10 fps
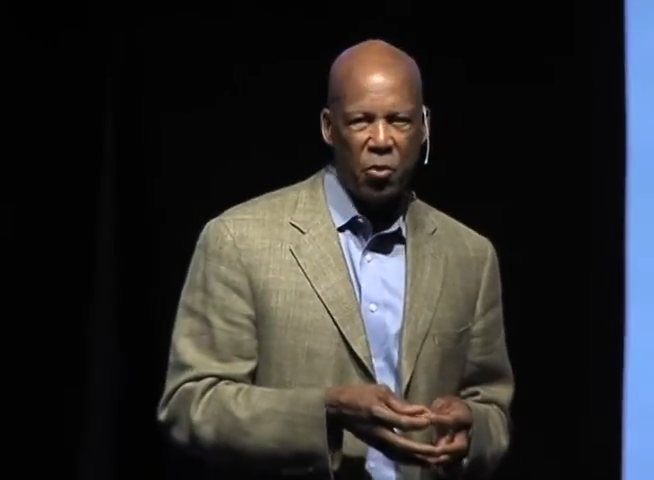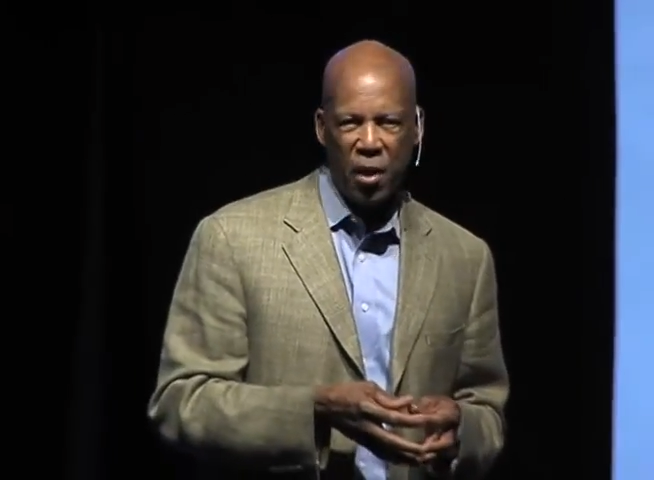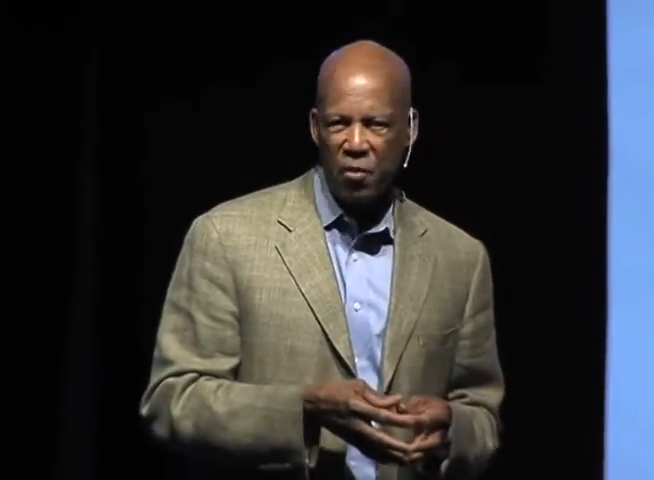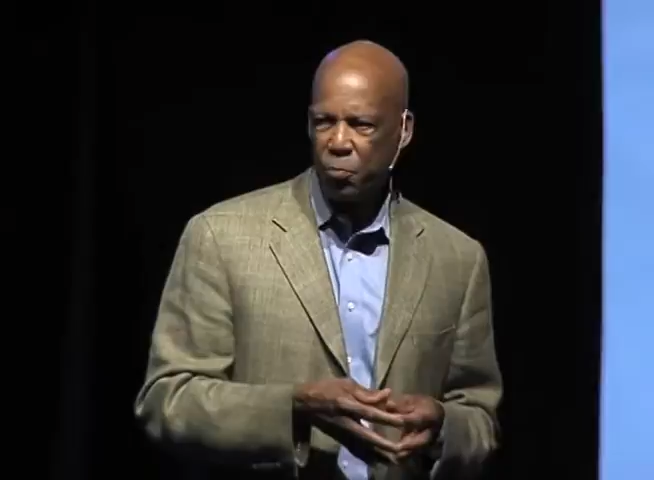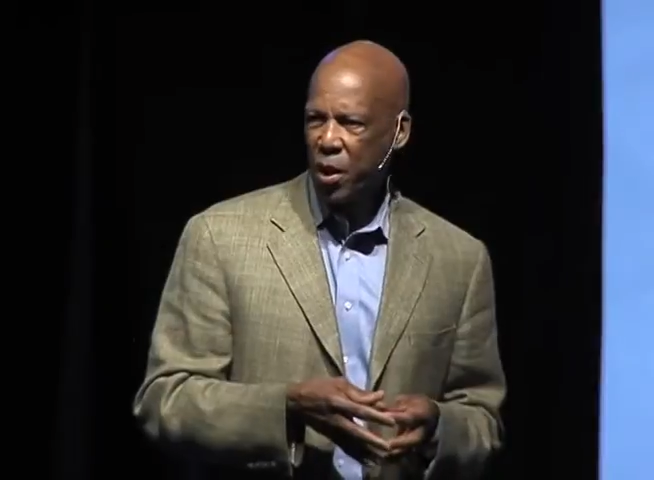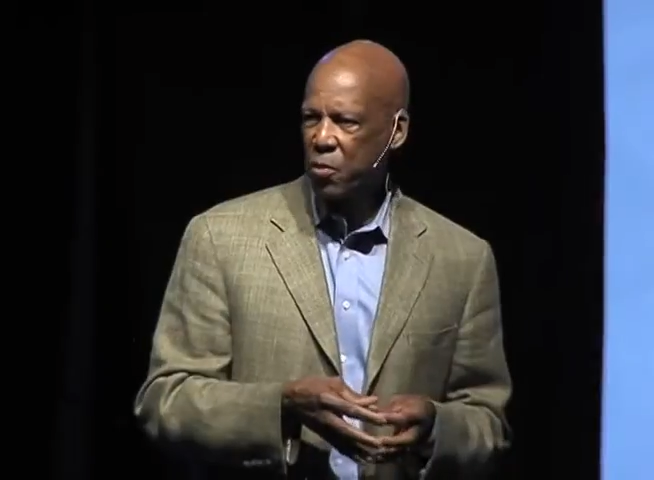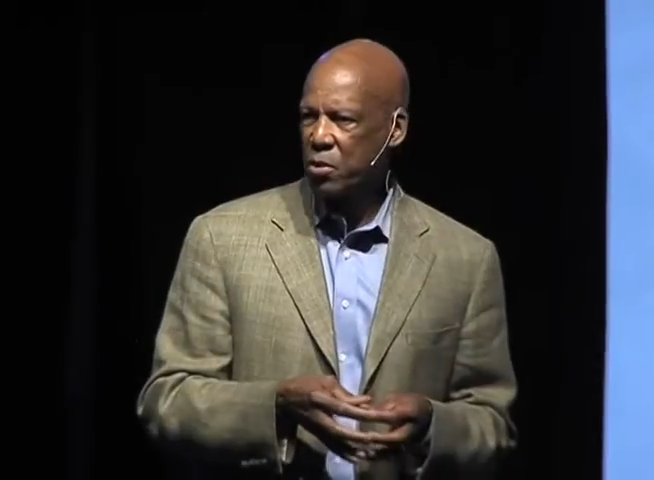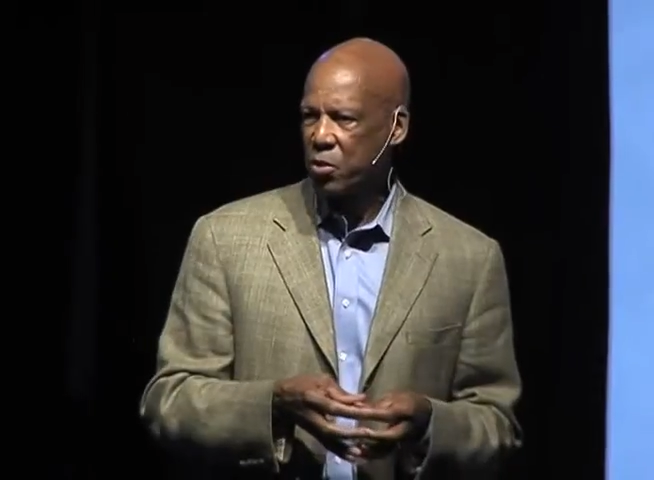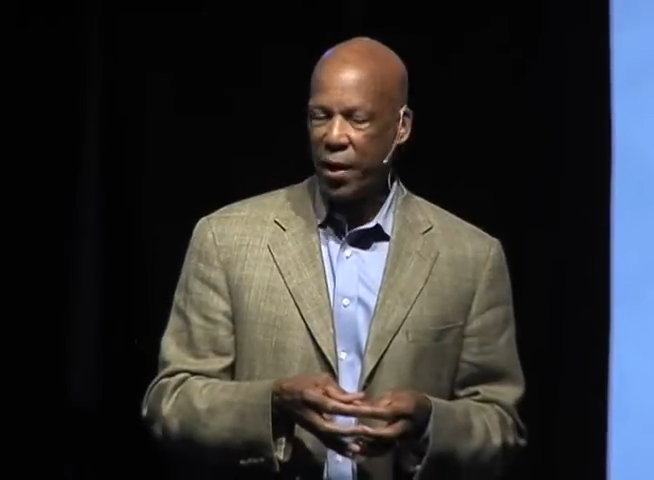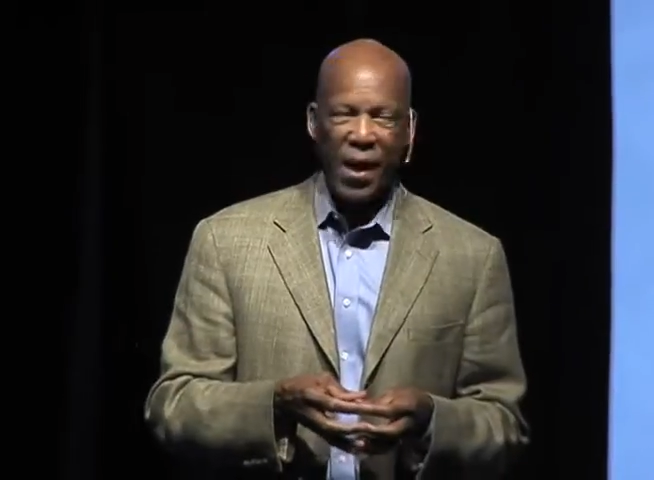have
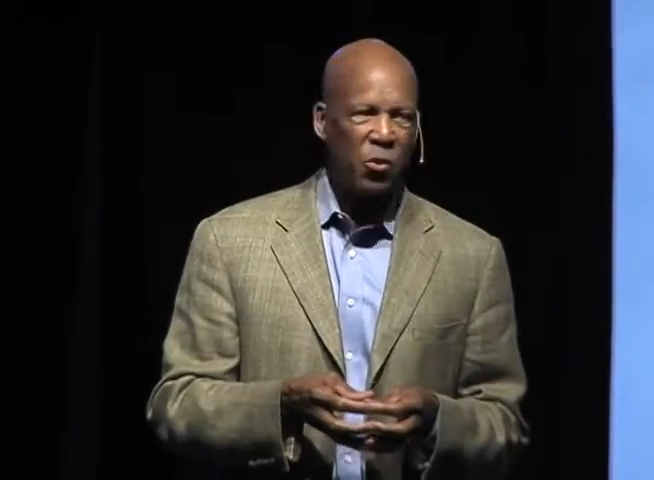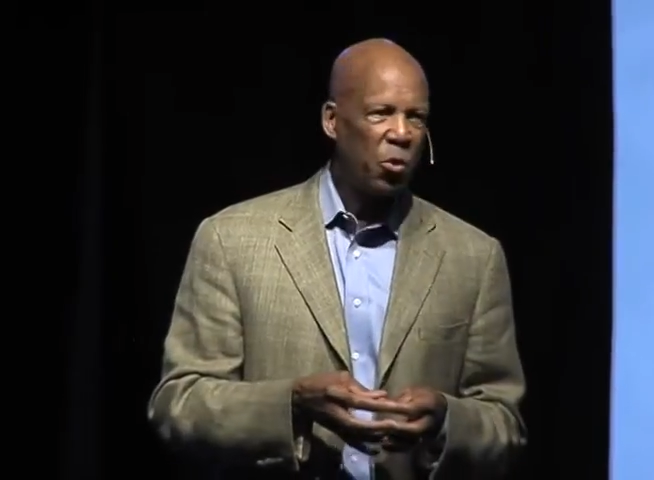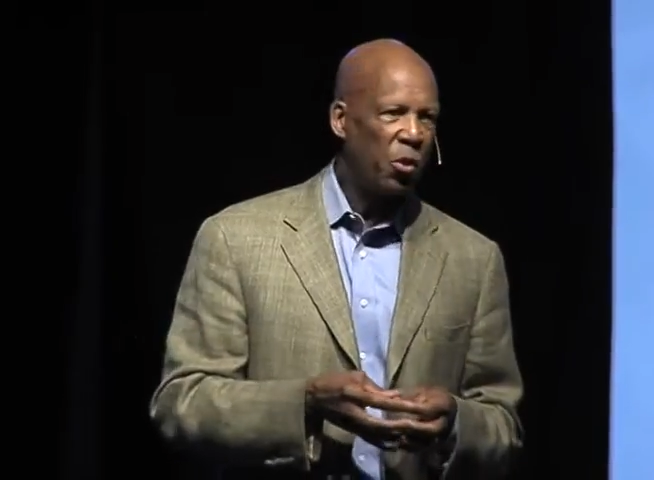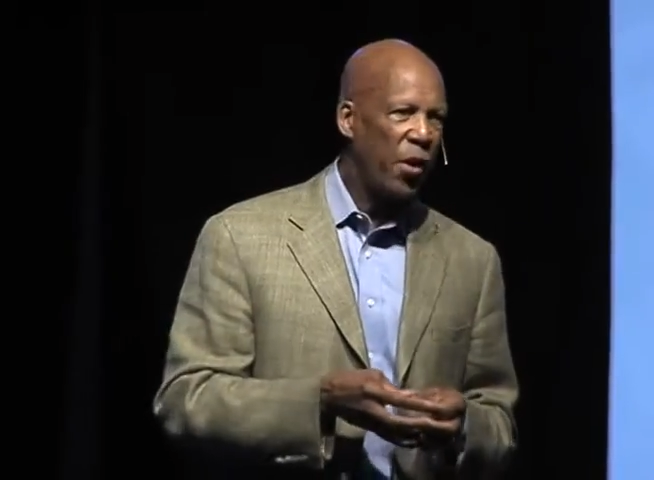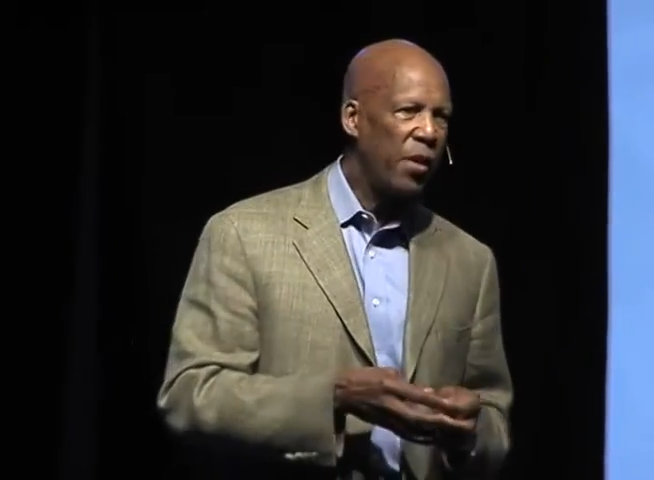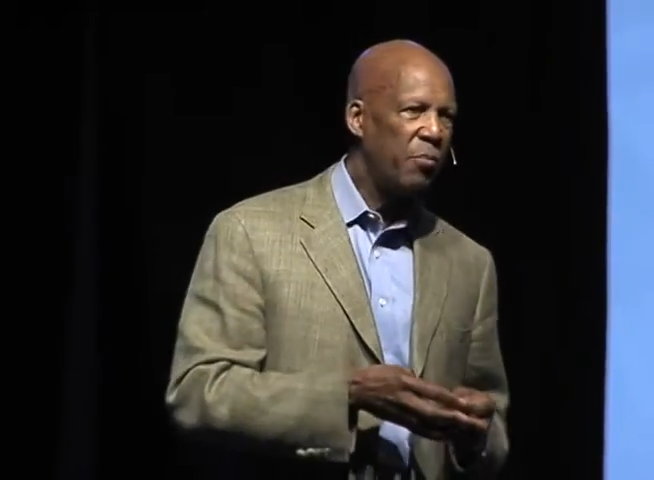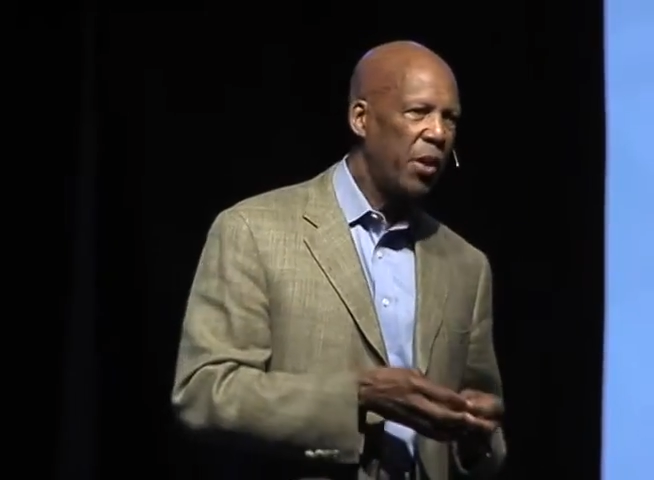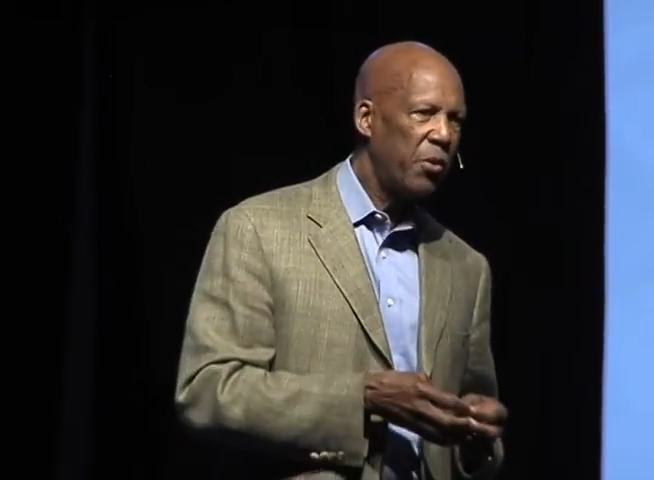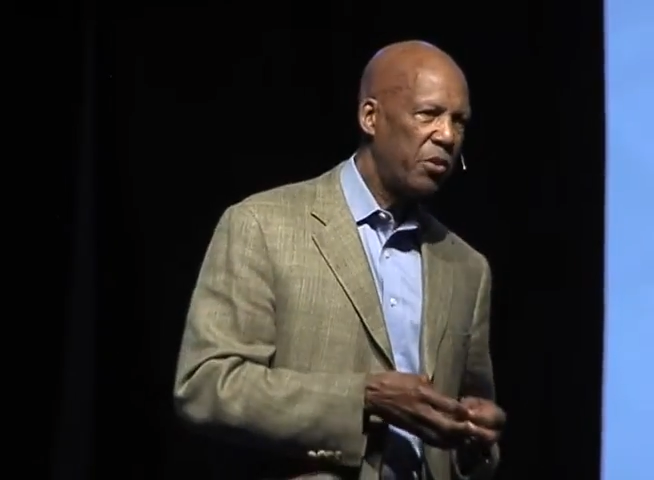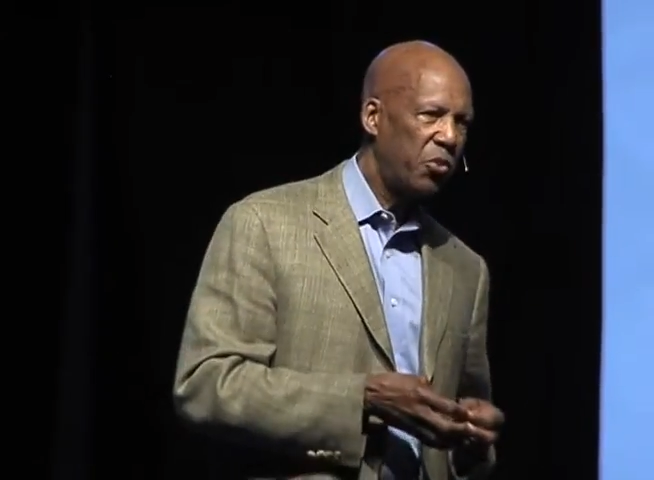parents and or
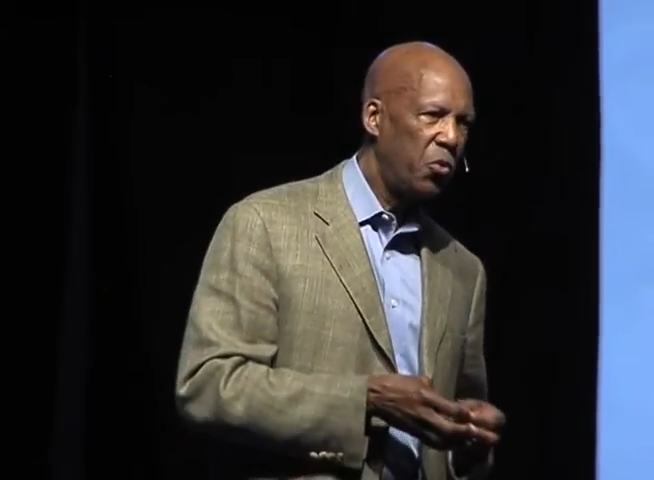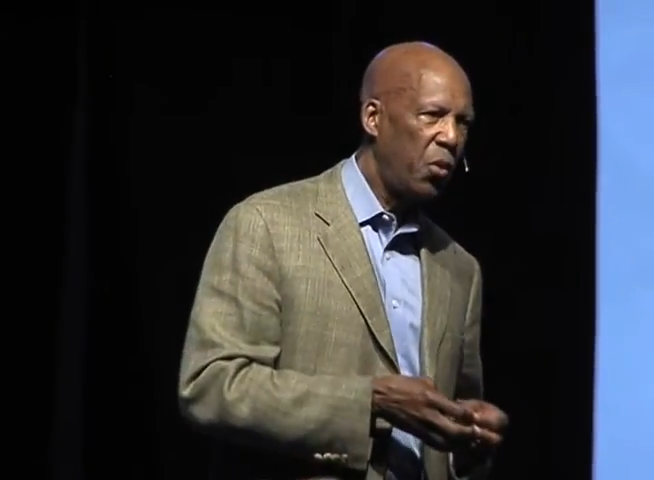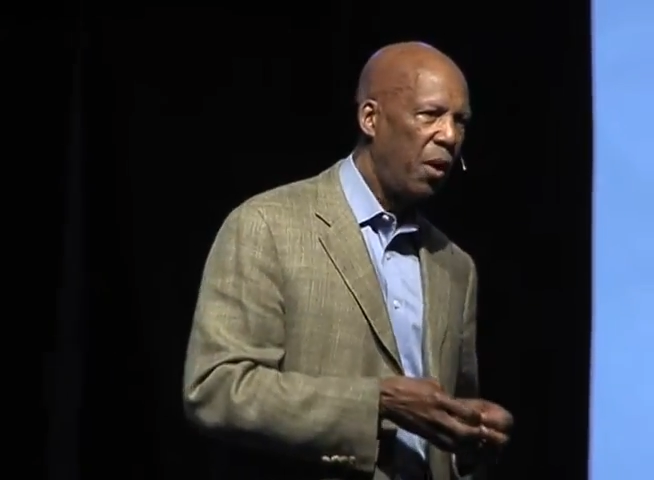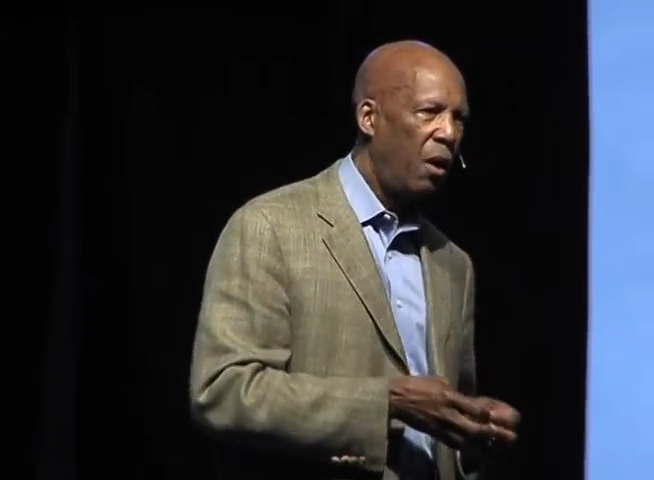grandparents who